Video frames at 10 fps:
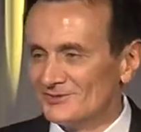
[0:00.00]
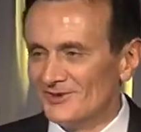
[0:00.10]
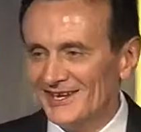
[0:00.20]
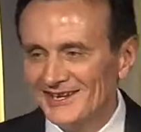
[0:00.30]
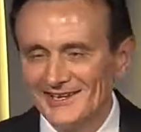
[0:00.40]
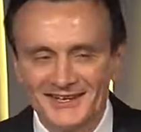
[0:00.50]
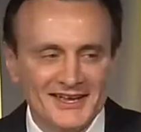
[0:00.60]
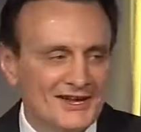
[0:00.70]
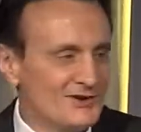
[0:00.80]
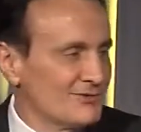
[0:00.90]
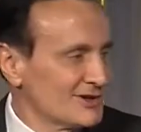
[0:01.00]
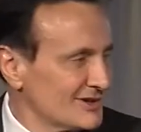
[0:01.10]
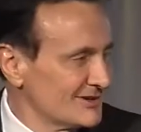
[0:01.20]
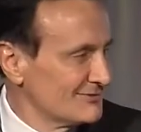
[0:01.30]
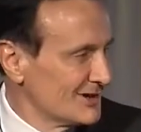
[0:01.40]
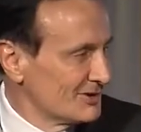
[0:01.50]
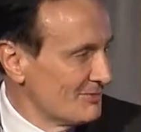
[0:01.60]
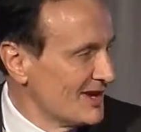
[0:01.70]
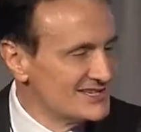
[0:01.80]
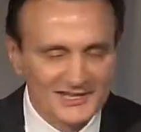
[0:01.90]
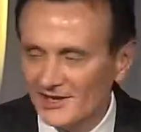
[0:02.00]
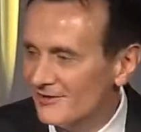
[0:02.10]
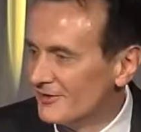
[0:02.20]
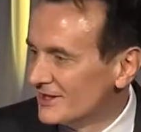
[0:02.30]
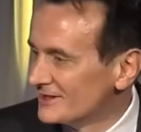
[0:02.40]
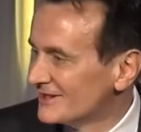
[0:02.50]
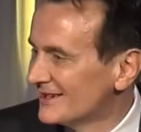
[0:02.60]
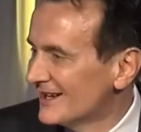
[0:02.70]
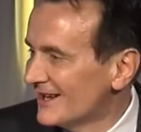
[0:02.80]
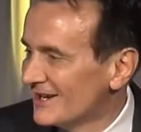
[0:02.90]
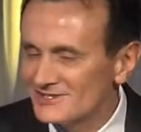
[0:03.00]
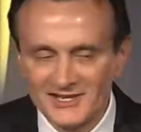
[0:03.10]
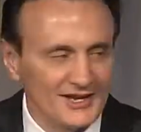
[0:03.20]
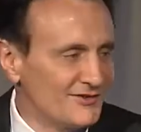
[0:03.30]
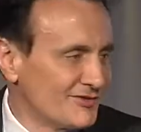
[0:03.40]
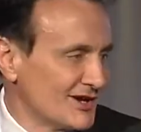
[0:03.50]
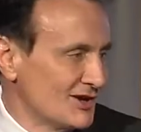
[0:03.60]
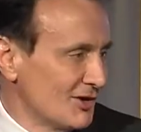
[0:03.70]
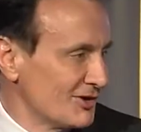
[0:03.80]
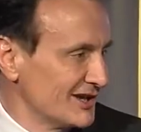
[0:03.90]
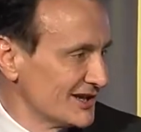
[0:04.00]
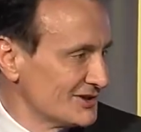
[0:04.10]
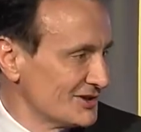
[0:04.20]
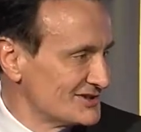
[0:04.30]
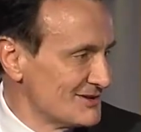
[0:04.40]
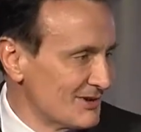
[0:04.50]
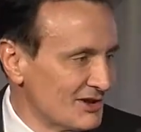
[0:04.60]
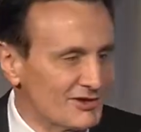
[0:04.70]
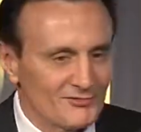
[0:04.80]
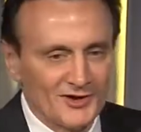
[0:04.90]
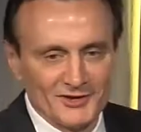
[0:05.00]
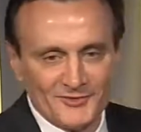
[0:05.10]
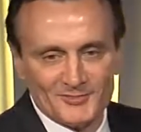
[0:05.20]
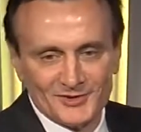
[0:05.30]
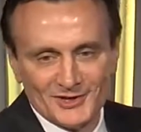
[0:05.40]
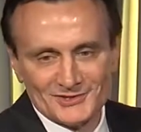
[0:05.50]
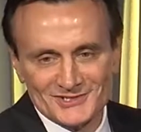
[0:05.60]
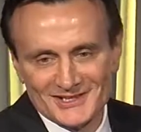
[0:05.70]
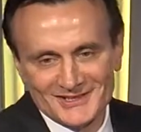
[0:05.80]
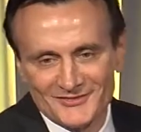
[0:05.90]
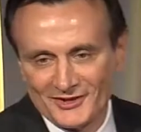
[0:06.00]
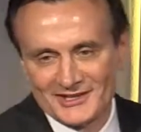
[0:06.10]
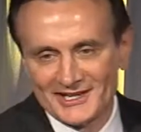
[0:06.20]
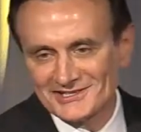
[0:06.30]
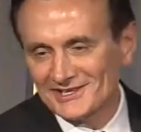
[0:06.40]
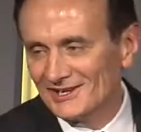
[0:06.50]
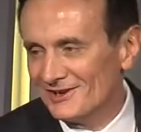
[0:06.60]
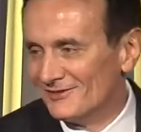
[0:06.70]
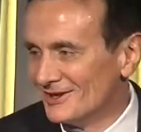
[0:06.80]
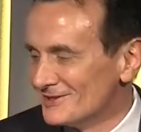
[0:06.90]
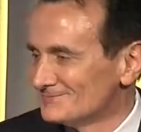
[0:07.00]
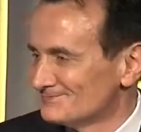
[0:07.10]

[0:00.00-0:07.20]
to be here. What an amazing event. Let's give Laurie and her team another round of applause. It's a fantastic event.